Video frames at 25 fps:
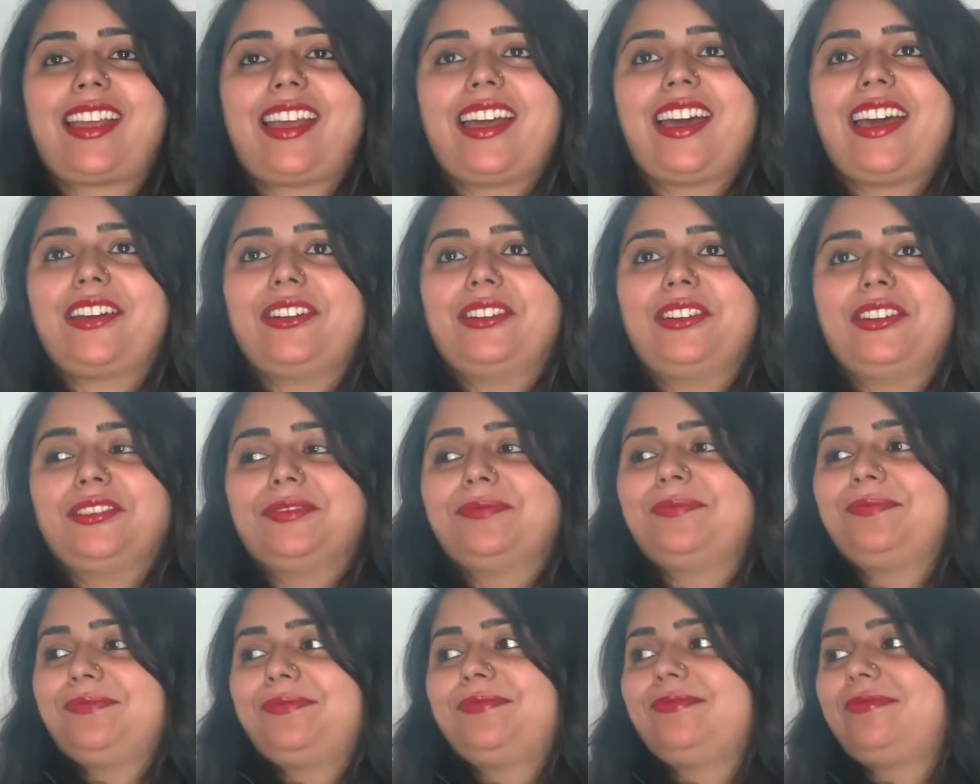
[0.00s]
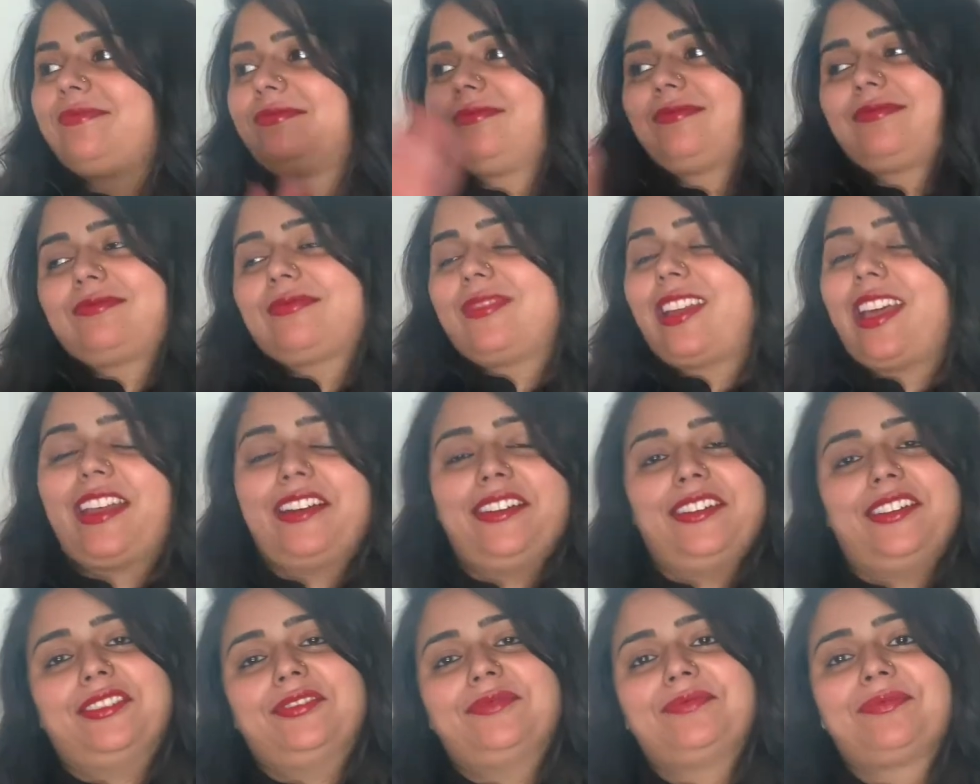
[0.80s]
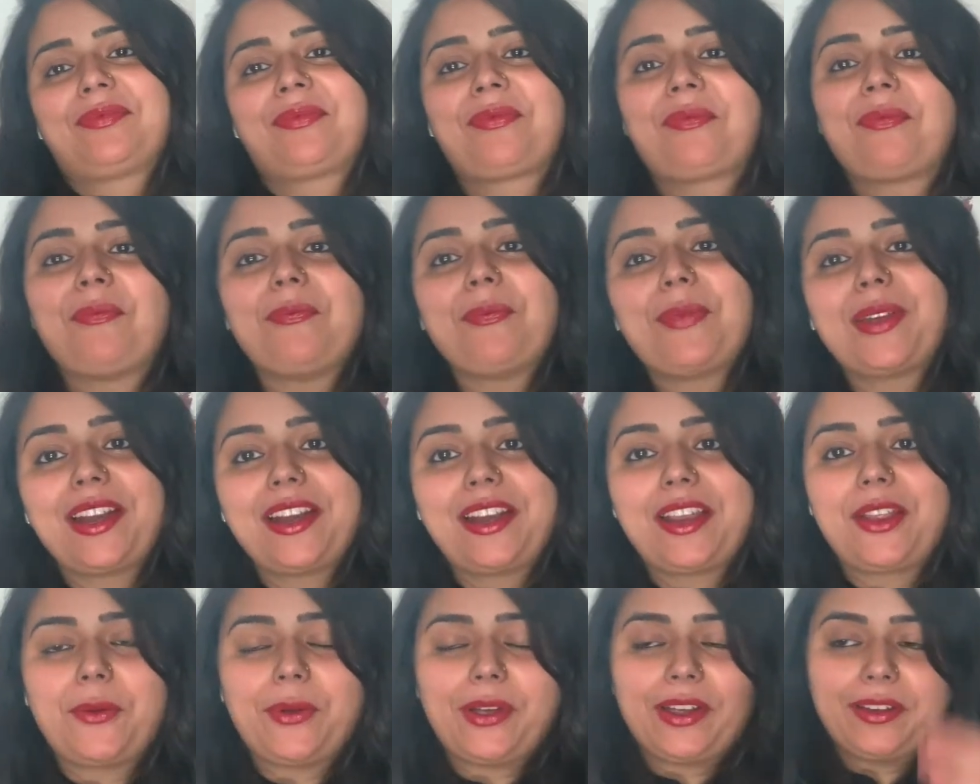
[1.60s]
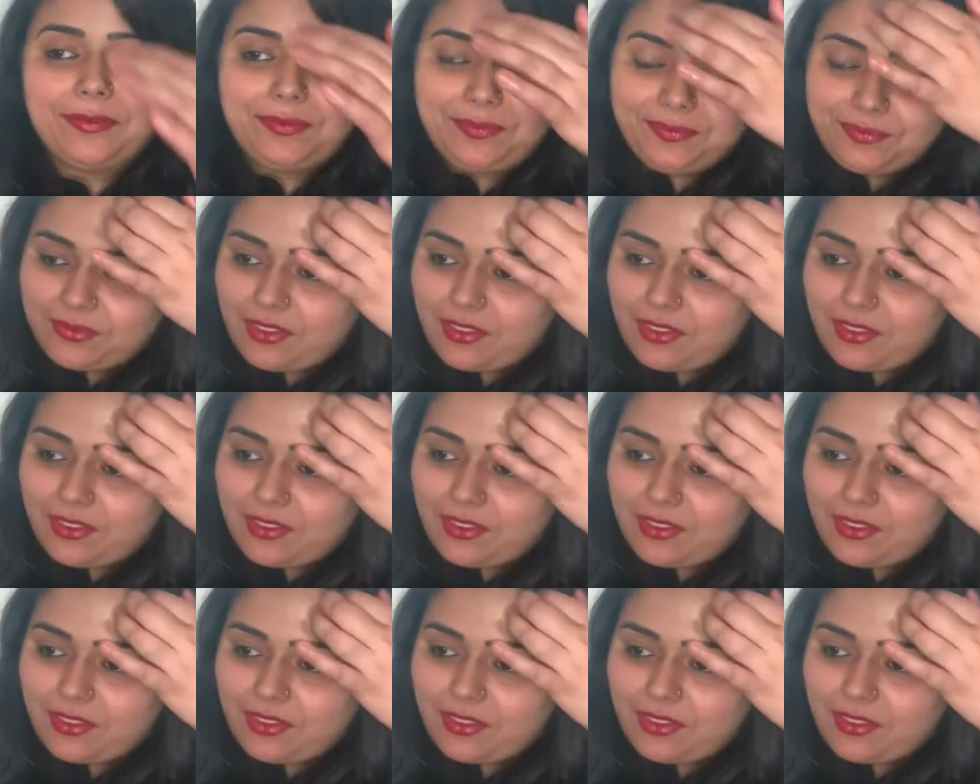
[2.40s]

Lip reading: I don't know. But anyway,